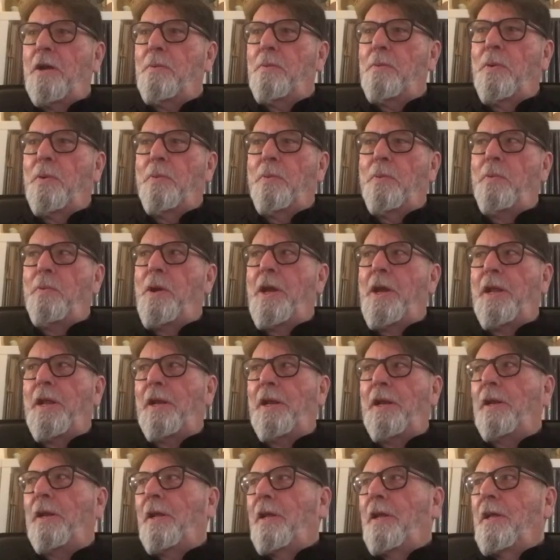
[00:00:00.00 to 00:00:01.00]
but we
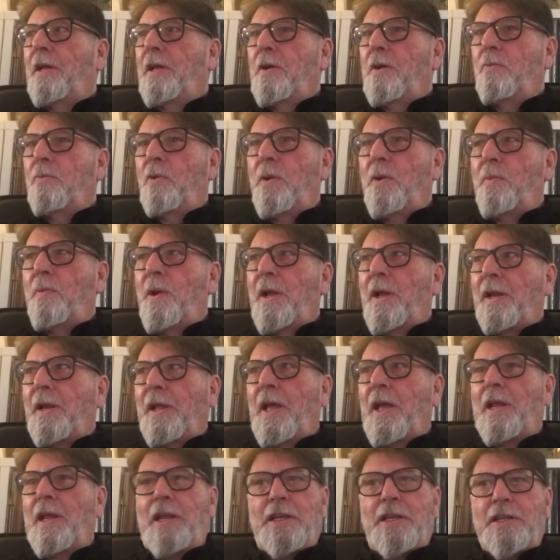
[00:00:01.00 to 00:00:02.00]
weren't
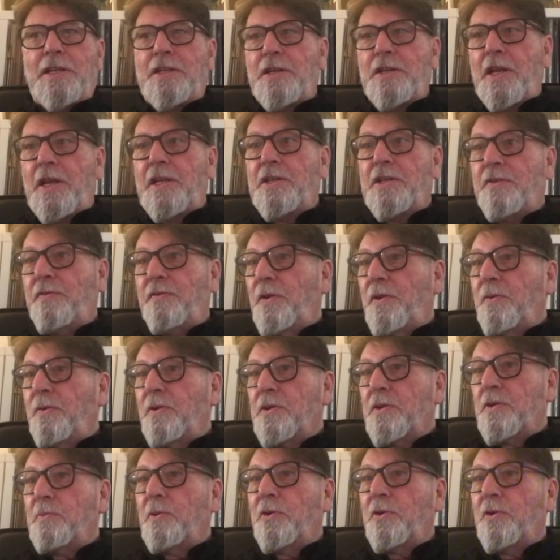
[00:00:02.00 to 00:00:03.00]
getting interviewed
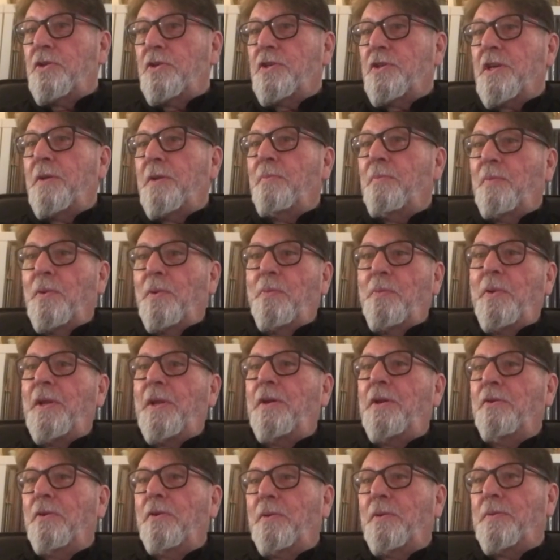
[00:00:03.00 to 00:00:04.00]
as much as him, but
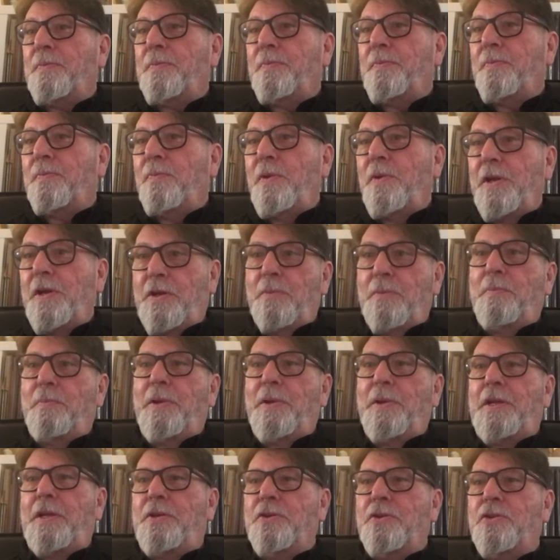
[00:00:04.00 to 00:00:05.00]
we could
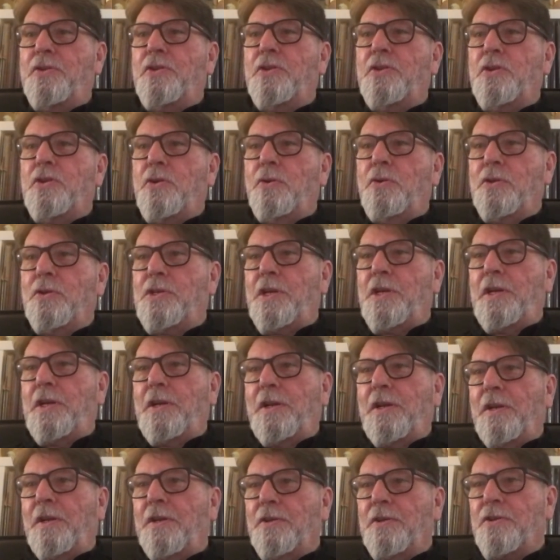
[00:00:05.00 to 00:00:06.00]
be just as cutting
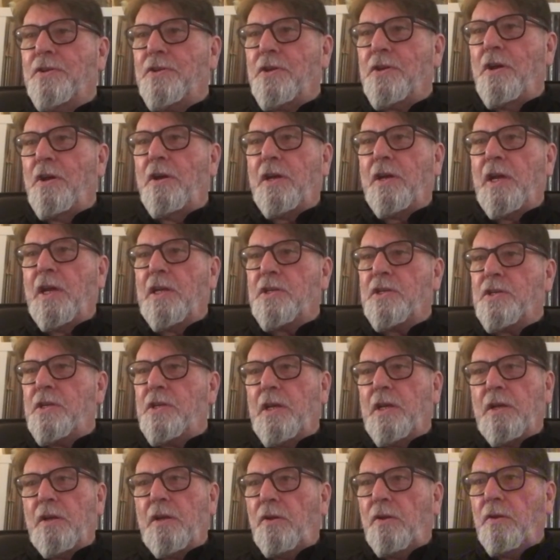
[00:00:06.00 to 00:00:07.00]
and as sarcastic
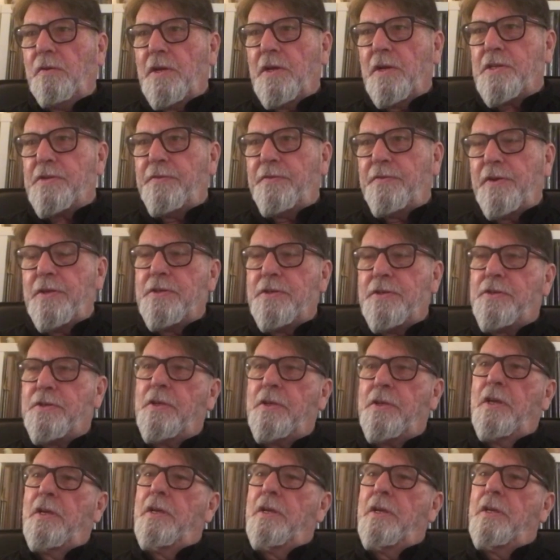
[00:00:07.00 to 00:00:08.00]
and all the rest of it
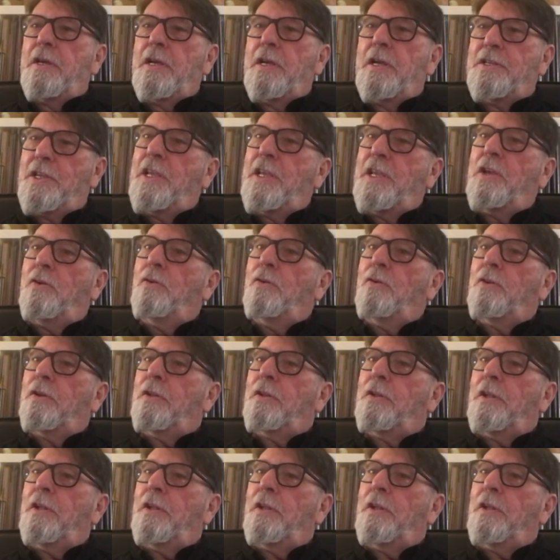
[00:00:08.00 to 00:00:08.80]
as he could,